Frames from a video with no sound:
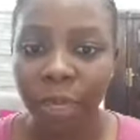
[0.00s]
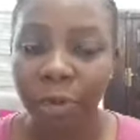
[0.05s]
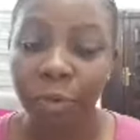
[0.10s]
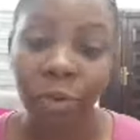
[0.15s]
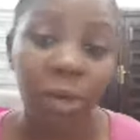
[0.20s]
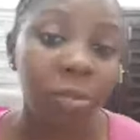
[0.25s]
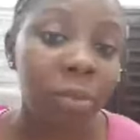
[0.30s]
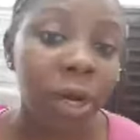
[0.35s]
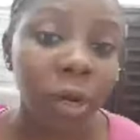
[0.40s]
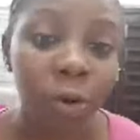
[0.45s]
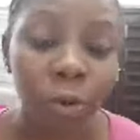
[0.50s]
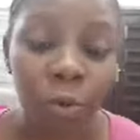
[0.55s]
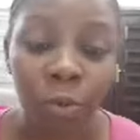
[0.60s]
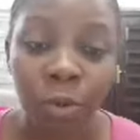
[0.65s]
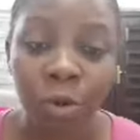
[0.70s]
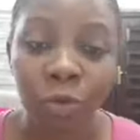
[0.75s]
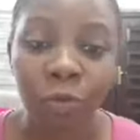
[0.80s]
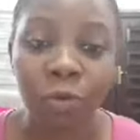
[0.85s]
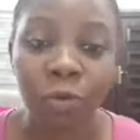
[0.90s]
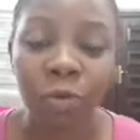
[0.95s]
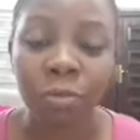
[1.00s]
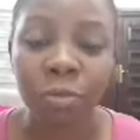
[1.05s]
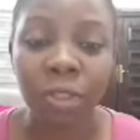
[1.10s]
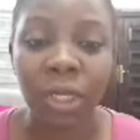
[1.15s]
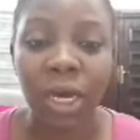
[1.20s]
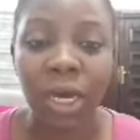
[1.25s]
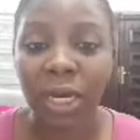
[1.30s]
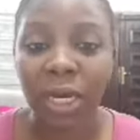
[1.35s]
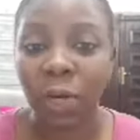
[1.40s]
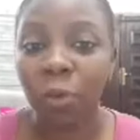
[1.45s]
create my own
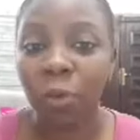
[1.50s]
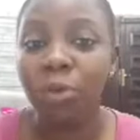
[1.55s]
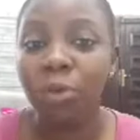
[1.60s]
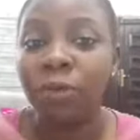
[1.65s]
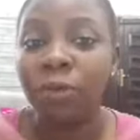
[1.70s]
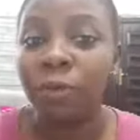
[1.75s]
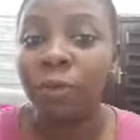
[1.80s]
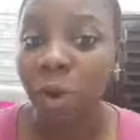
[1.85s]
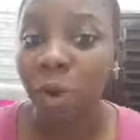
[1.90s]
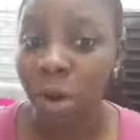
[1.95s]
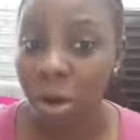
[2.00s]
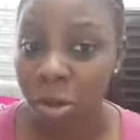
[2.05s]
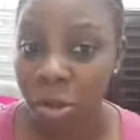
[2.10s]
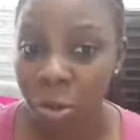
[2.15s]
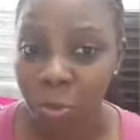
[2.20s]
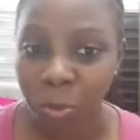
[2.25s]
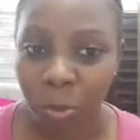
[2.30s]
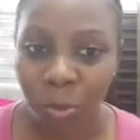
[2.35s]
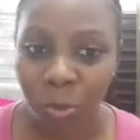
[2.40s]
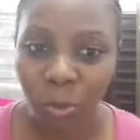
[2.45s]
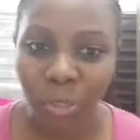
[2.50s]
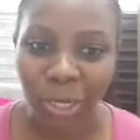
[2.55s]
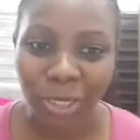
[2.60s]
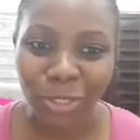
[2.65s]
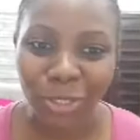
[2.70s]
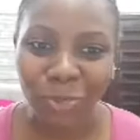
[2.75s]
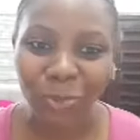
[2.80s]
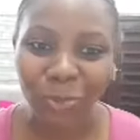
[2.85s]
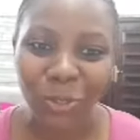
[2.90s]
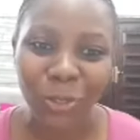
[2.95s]
perfumes, and I'll create for other people
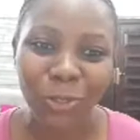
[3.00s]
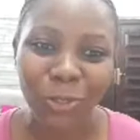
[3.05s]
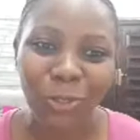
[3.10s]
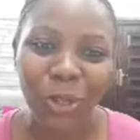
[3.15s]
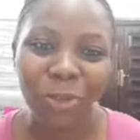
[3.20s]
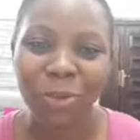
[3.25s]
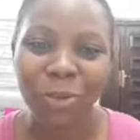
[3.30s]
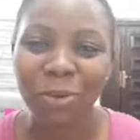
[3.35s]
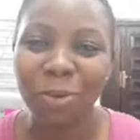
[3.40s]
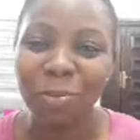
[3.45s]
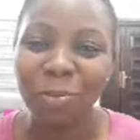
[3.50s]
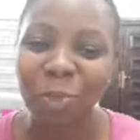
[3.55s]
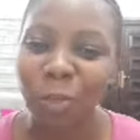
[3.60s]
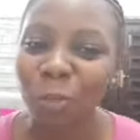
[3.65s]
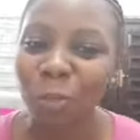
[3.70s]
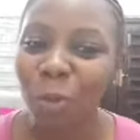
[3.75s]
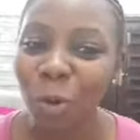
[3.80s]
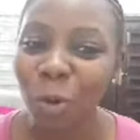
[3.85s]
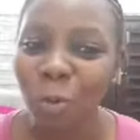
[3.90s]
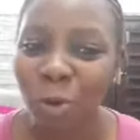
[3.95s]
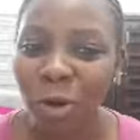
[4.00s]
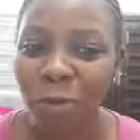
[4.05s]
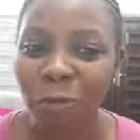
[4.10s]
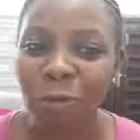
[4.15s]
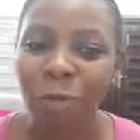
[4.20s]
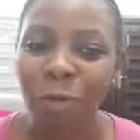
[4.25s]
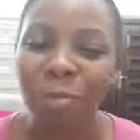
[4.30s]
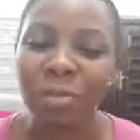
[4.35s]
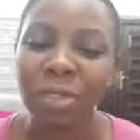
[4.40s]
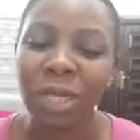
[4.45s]
as well. So I create bespoke
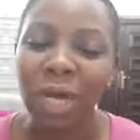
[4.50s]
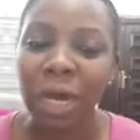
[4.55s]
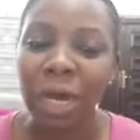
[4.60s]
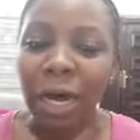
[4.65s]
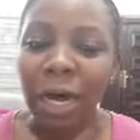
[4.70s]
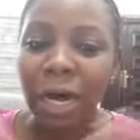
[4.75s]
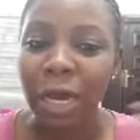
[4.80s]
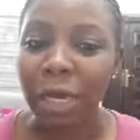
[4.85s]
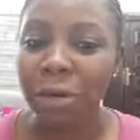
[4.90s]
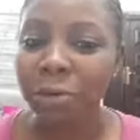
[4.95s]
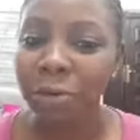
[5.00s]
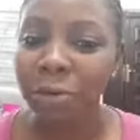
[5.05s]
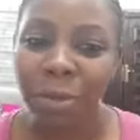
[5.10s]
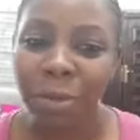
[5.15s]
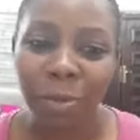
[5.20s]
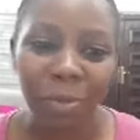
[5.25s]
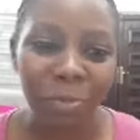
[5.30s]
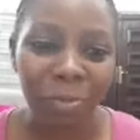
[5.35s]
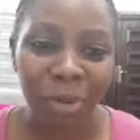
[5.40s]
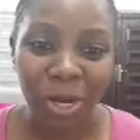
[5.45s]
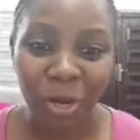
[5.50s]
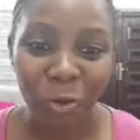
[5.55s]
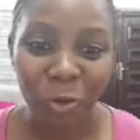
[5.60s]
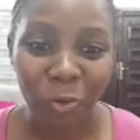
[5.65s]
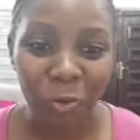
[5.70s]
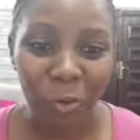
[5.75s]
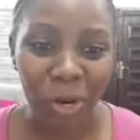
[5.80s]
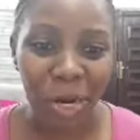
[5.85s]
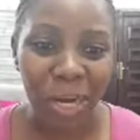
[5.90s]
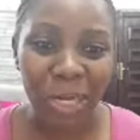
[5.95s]
perfumes, I create my
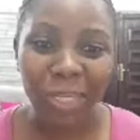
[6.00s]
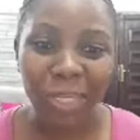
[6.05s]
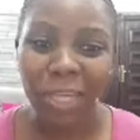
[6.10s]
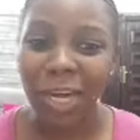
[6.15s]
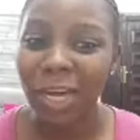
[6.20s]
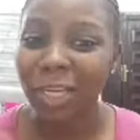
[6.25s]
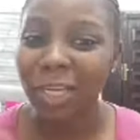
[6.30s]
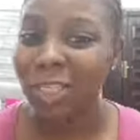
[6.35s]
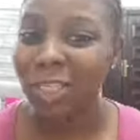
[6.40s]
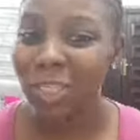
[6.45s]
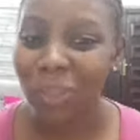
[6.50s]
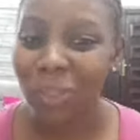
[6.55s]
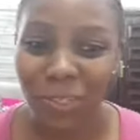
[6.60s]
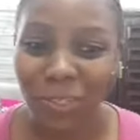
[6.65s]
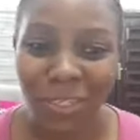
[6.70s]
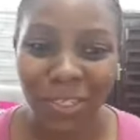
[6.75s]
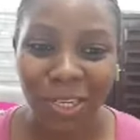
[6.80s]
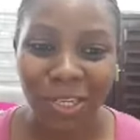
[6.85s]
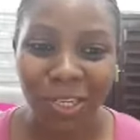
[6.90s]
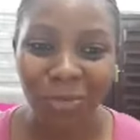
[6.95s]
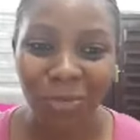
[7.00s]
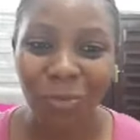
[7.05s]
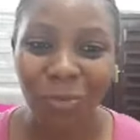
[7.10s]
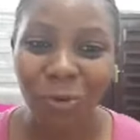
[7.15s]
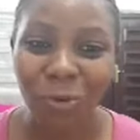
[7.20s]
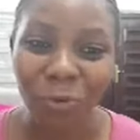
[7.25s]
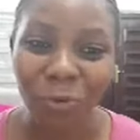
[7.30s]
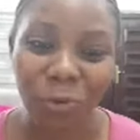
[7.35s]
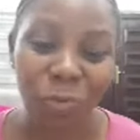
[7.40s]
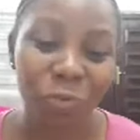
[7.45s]
own brand, I sell designer
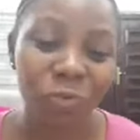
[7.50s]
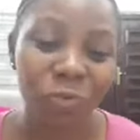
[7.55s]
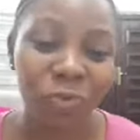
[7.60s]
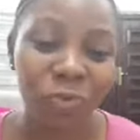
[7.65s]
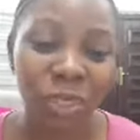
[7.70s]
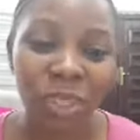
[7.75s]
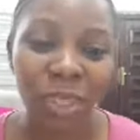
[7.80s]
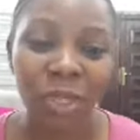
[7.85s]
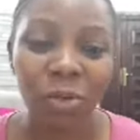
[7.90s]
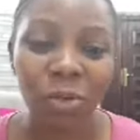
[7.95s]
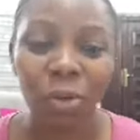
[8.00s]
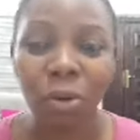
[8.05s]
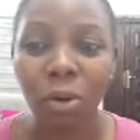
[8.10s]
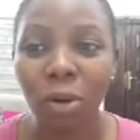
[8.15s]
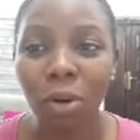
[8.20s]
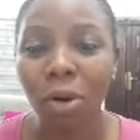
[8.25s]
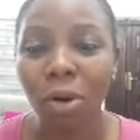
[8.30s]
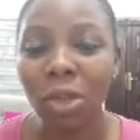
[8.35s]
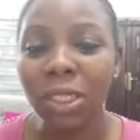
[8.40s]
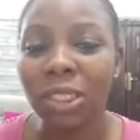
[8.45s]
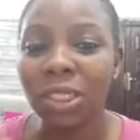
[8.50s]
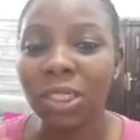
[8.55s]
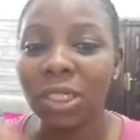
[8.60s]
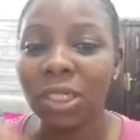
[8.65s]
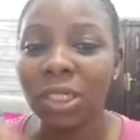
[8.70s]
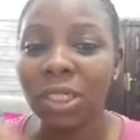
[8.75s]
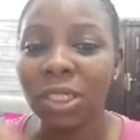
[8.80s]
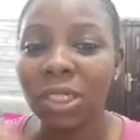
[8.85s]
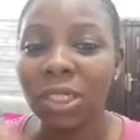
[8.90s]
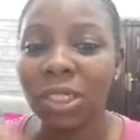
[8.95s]
perfumes retail on
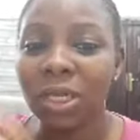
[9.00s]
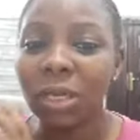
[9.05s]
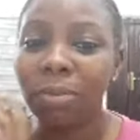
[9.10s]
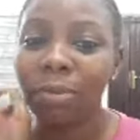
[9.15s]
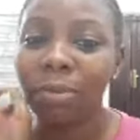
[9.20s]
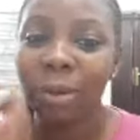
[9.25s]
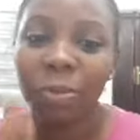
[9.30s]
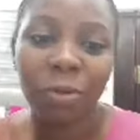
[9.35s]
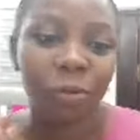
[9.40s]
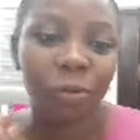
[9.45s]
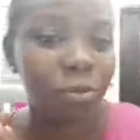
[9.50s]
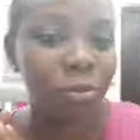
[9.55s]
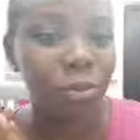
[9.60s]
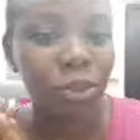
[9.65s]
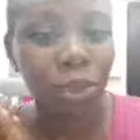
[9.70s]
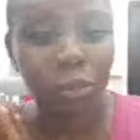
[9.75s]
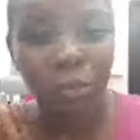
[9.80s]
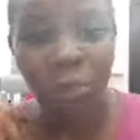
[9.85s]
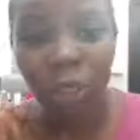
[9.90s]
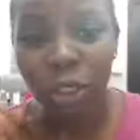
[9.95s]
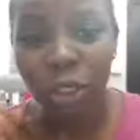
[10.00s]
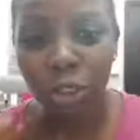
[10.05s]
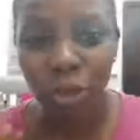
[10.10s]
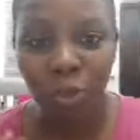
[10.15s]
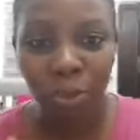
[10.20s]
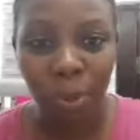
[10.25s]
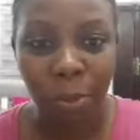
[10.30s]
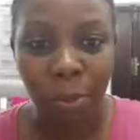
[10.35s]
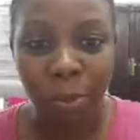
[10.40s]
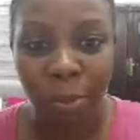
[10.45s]
my Perfume Shop
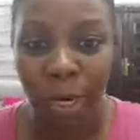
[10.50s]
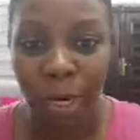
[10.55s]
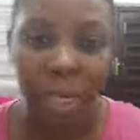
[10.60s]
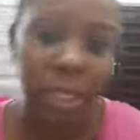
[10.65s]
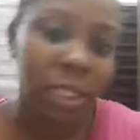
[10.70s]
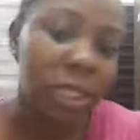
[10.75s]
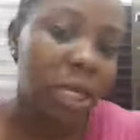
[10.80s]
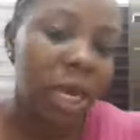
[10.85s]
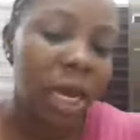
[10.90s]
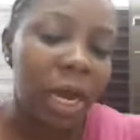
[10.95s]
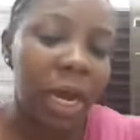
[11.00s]
Nigeria brand.